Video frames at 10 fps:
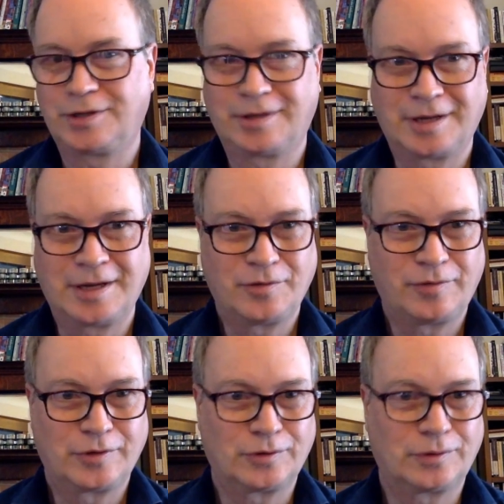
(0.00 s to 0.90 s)
that
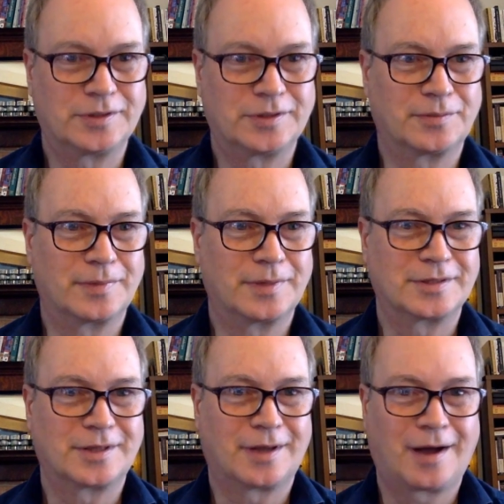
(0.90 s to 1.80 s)
individualism is
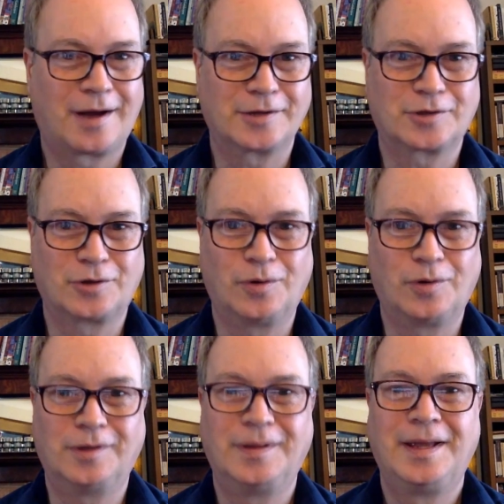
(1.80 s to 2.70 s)
the highest goal,
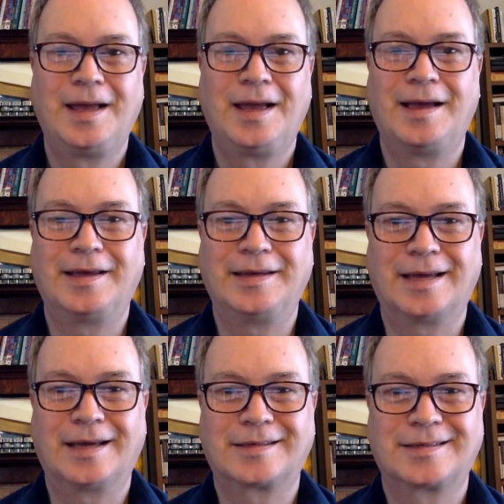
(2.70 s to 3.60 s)
and
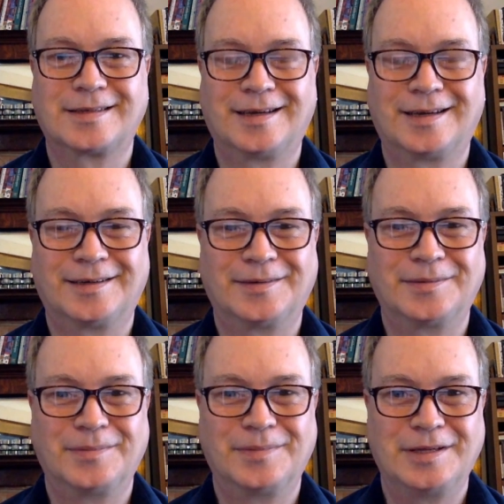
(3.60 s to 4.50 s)
yet the
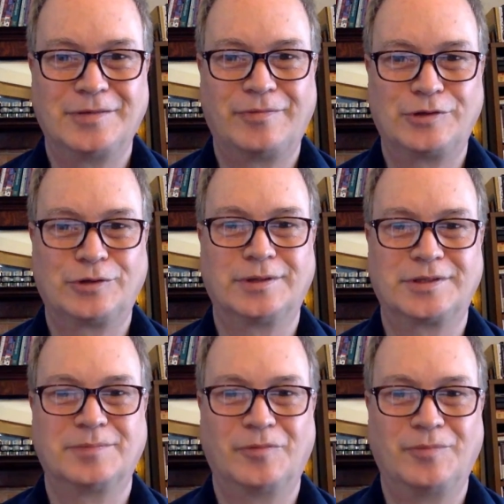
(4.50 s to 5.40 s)

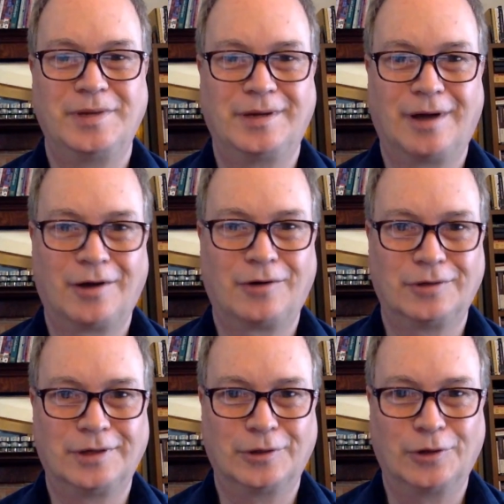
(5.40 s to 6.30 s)
individualism of being
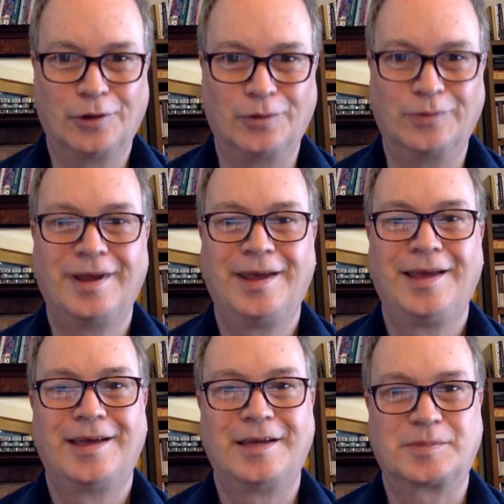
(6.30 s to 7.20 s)
utterly alone,
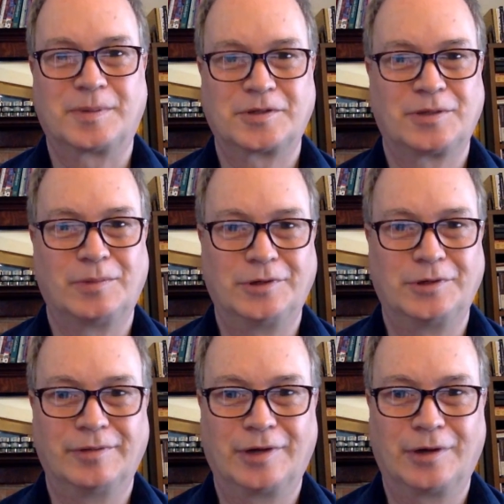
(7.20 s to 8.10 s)
especially when you're
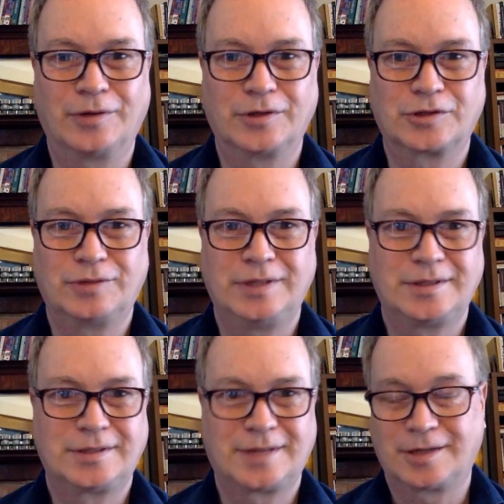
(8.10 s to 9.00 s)
living on the
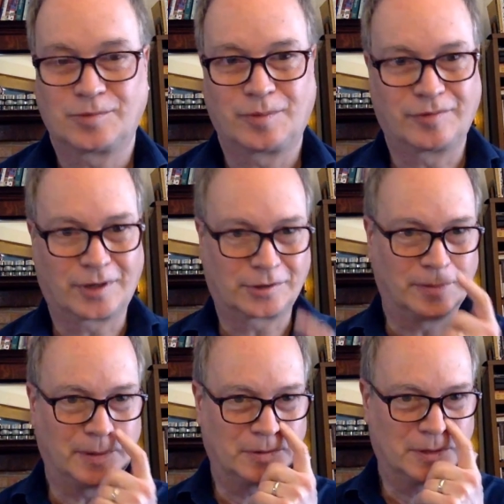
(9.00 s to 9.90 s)
streets, as we've talked
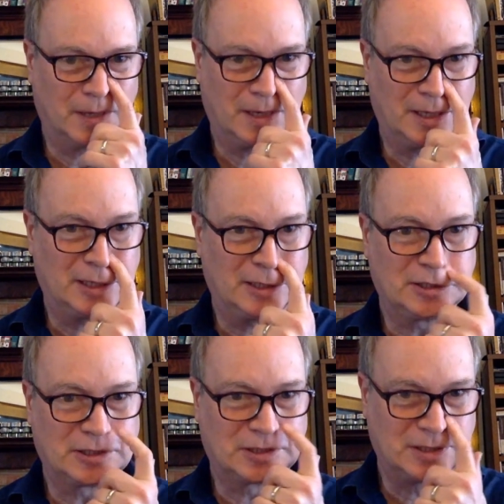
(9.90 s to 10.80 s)
about today,
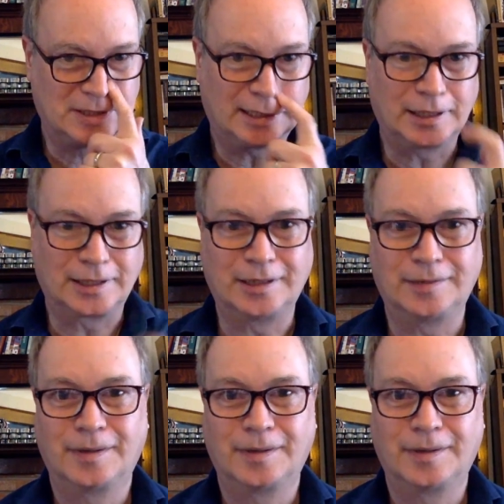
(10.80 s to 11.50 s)
is deadly.